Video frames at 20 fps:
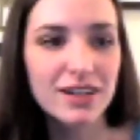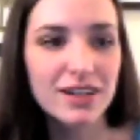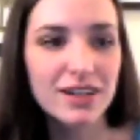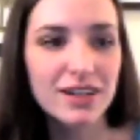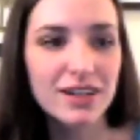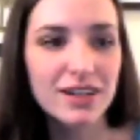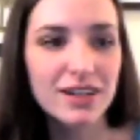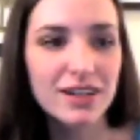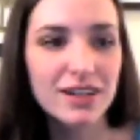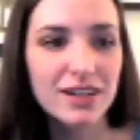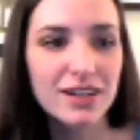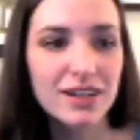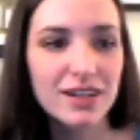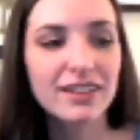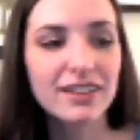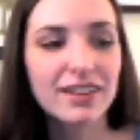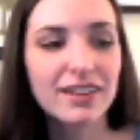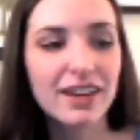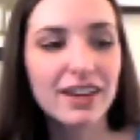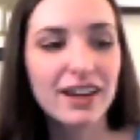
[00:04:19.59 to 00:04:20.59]
And
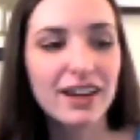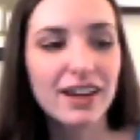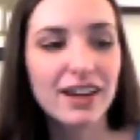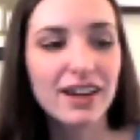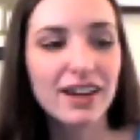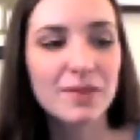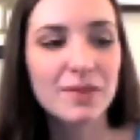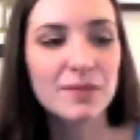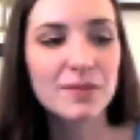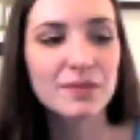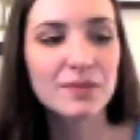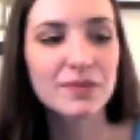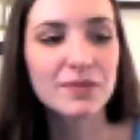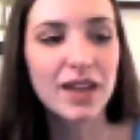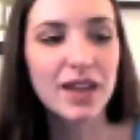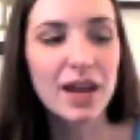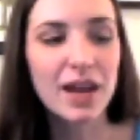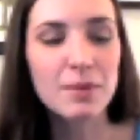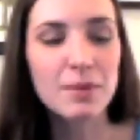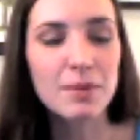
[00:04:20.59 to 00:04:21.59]
then
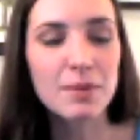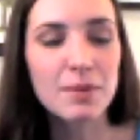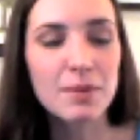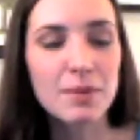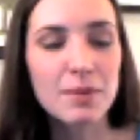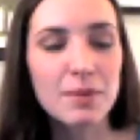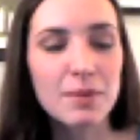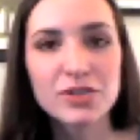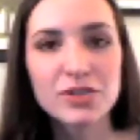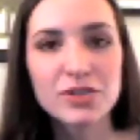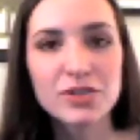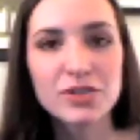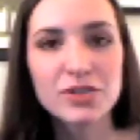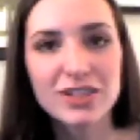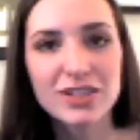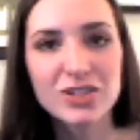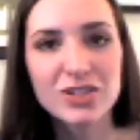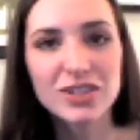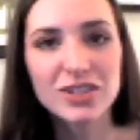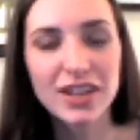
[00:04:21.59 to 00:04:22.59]
I
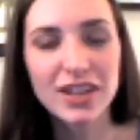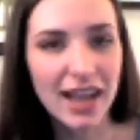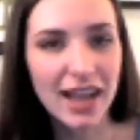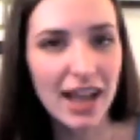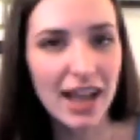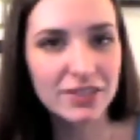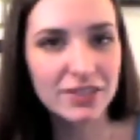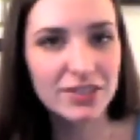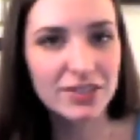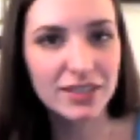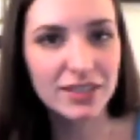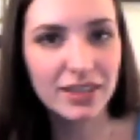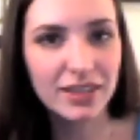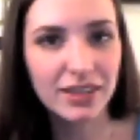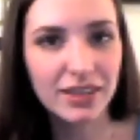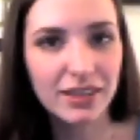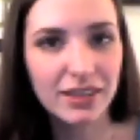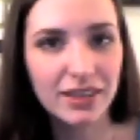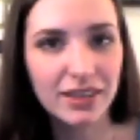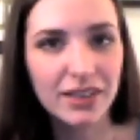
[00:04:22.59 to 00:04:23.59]
just got cast in
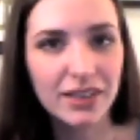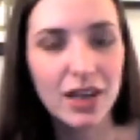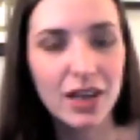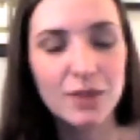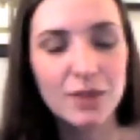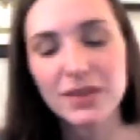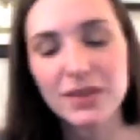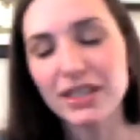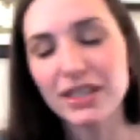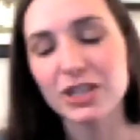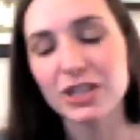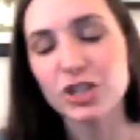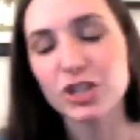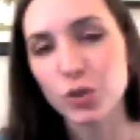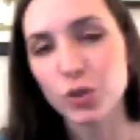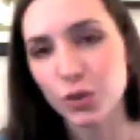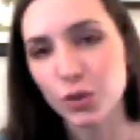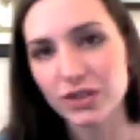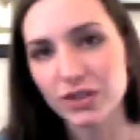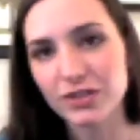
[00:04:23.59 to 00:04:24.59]
a comedic
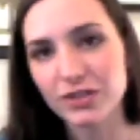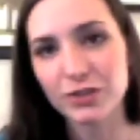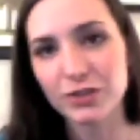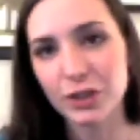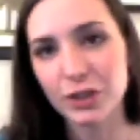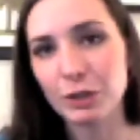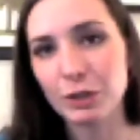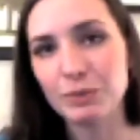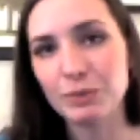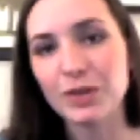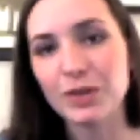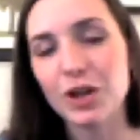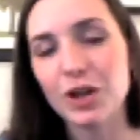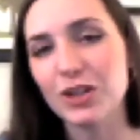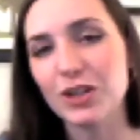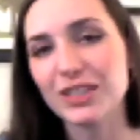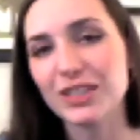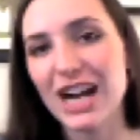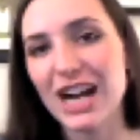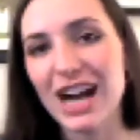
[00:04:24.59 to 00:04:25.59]
short film called
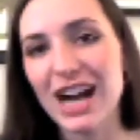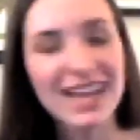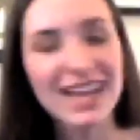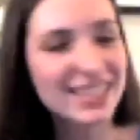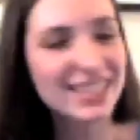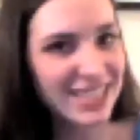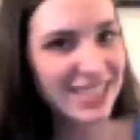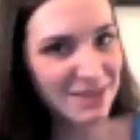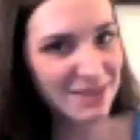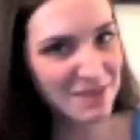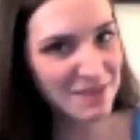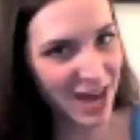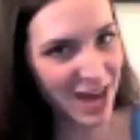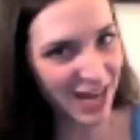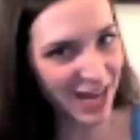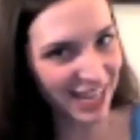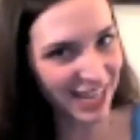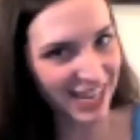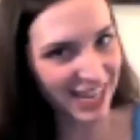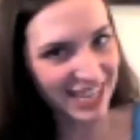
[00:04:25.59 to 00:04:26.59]
Hot
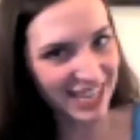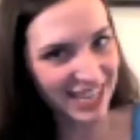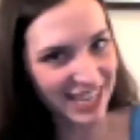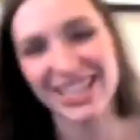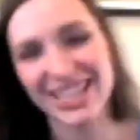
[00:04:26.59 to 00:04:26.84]
Tamales.